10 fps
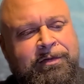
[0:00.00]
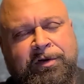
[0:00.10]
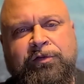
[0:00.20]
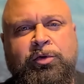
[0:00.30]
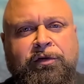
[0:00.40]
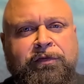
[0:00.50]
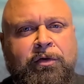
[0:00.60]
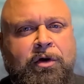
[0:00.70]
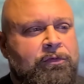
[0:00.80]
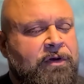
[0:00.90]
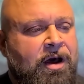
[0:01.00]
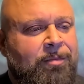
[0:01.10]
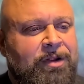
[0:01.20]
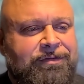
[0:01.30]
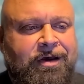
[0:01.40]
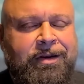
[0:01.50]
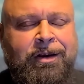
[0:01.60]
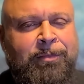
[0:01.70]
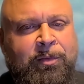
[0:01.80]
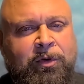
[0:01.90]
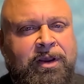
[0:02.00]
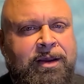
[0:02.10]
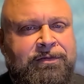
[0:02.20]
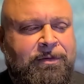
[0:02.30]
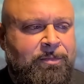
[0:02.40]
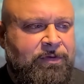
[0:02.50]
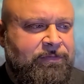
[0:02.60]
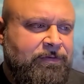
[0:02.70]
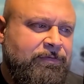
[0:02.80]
let's put a few ghost comments on here, maybe we can get some business.